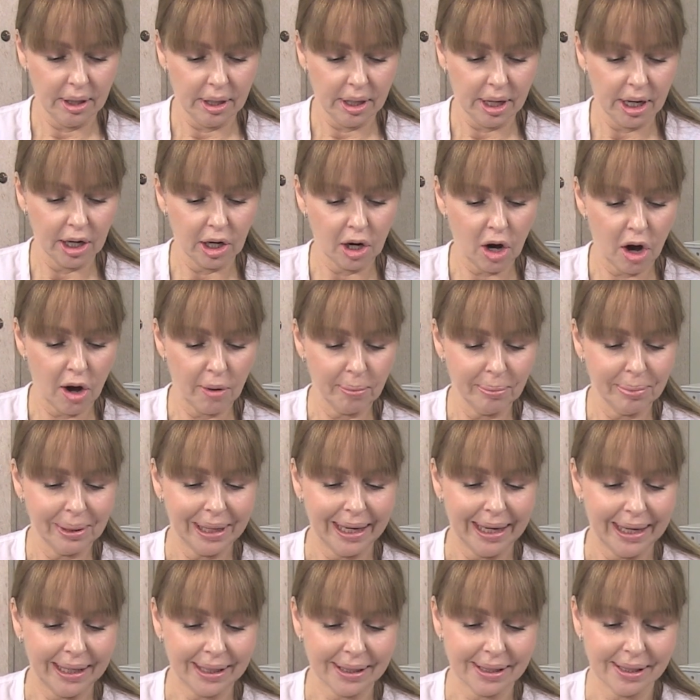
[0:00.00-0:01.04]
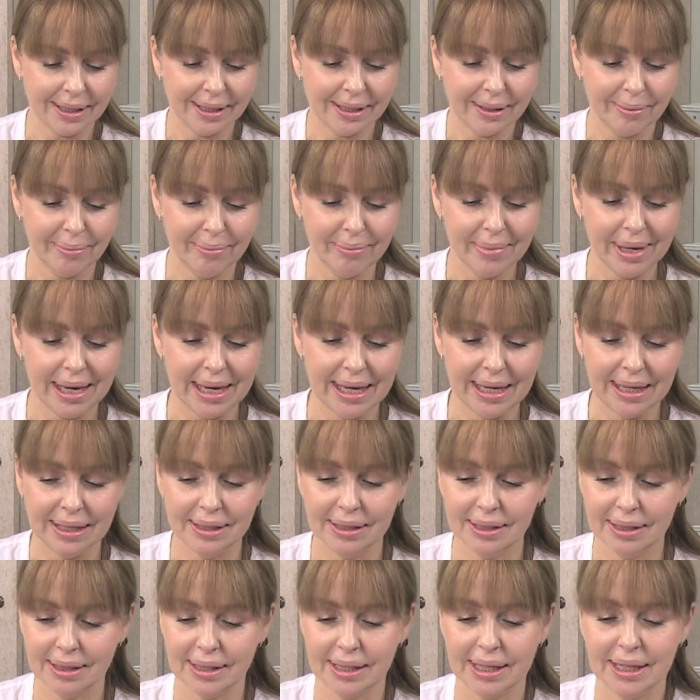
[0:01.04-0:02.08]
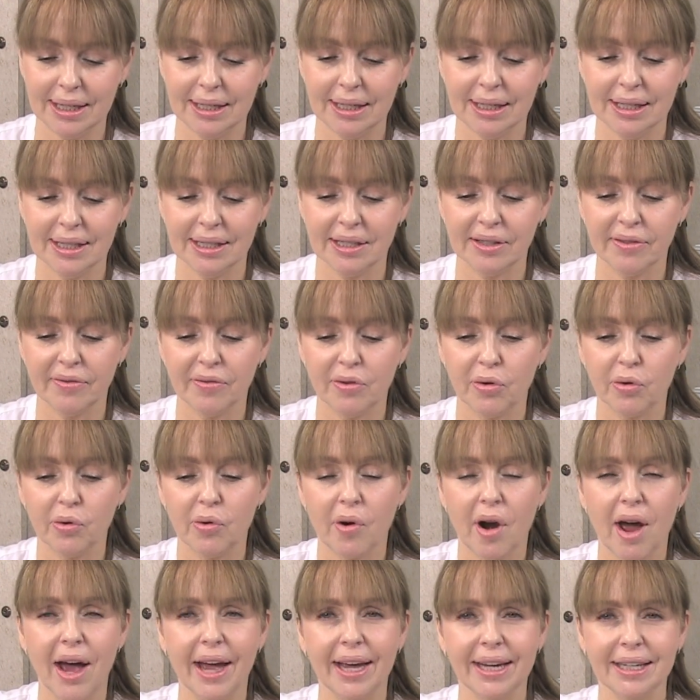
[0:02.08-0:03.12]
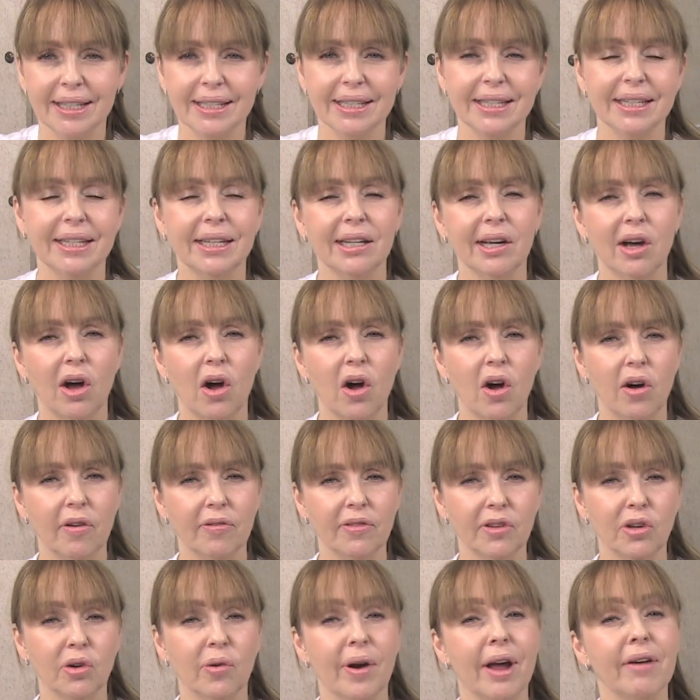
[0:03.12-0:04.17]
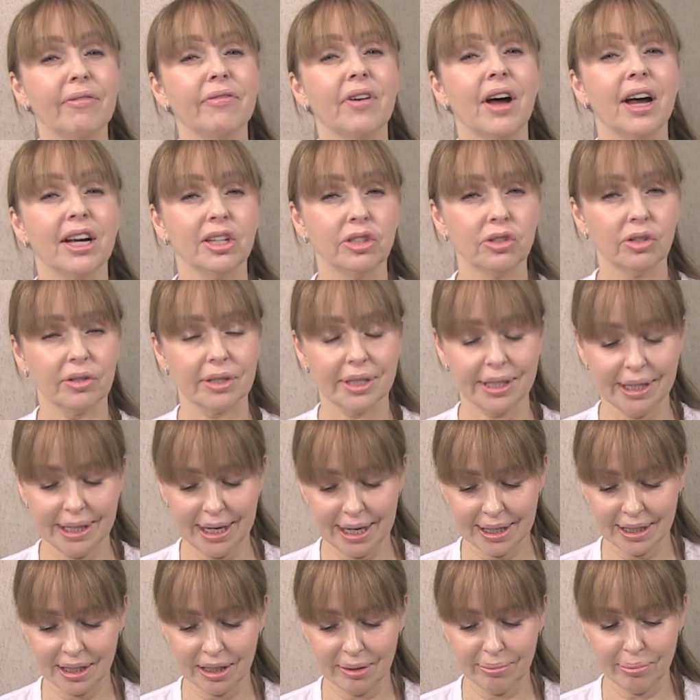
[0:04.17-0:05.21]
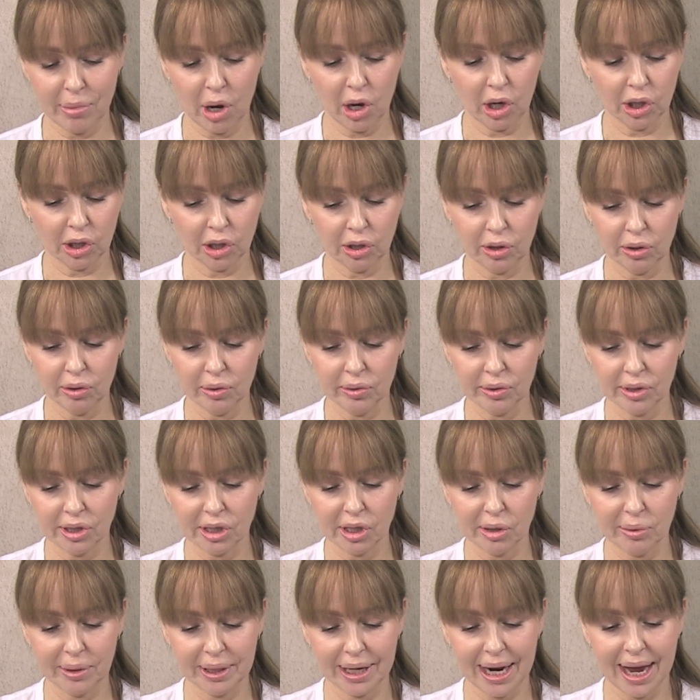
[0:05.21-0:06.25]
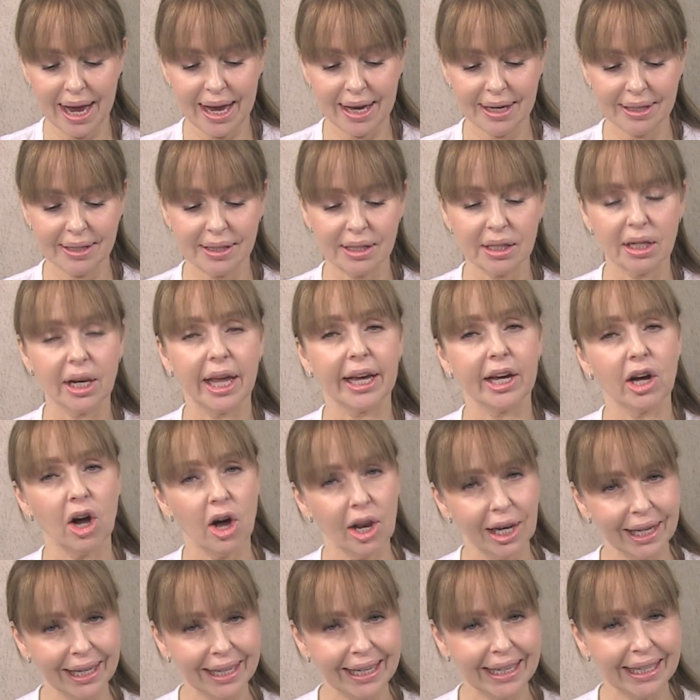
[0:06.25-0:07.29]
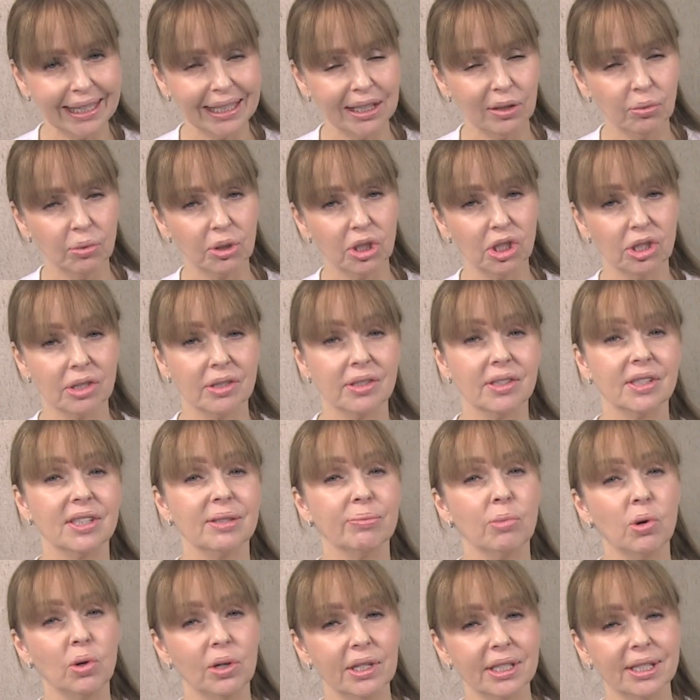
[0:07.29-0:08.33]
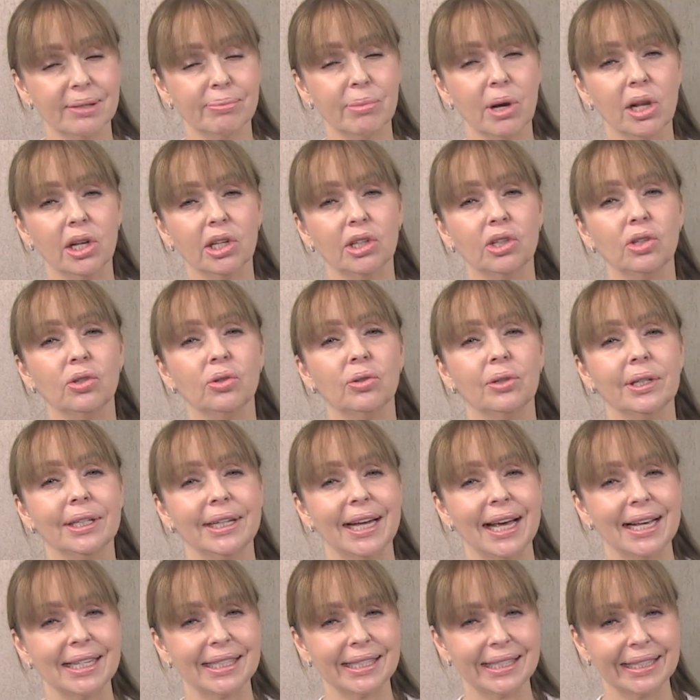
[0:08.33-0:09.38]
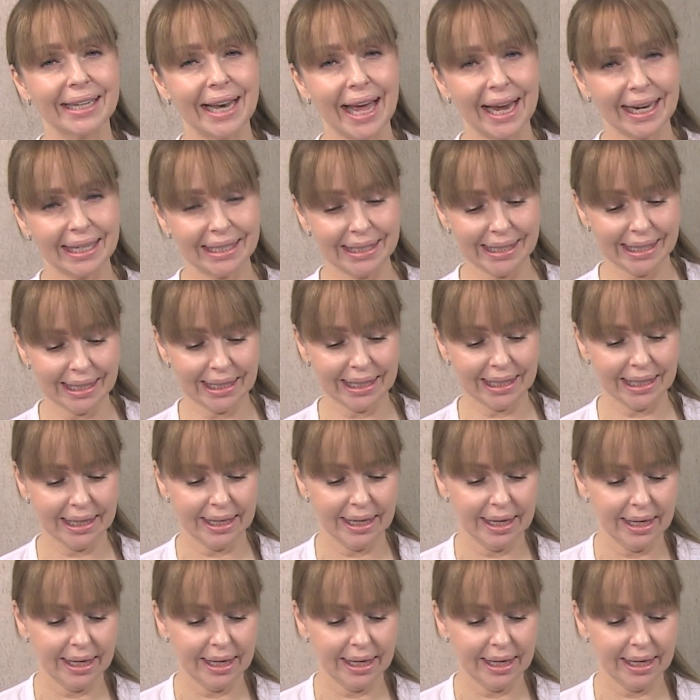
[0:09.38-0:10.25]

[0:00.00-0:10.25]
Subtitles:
A complex means it is a variety of your alpha hydroxy acid molecules. So it has glycolic in it, which is the smallest molecule. It has lactic,